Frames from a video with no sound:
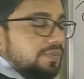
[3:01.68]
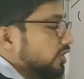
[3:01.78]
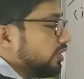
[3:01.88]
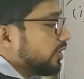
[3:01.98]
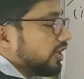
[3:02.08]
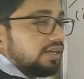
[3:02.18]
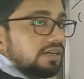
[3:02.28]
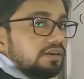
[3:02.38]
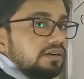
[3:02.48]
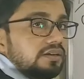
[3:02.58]
between
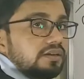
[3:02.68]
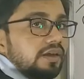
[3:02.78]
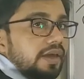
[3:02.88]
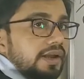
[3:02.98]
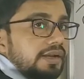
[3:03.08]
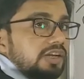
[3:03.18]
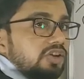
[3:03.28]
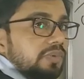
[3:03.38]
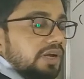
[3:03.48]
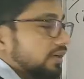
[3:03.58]
numerator and
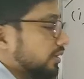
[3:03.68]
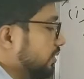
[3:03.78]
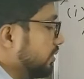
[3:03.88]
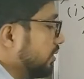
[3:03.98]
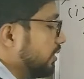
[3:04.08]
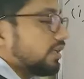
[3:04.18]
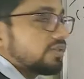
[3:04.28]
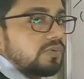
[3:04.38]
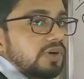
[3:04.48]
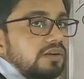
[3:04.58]
denominator
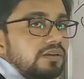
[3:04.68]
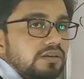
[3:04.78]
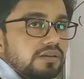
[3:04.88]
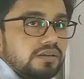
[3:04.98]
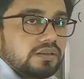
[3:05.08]
is 1.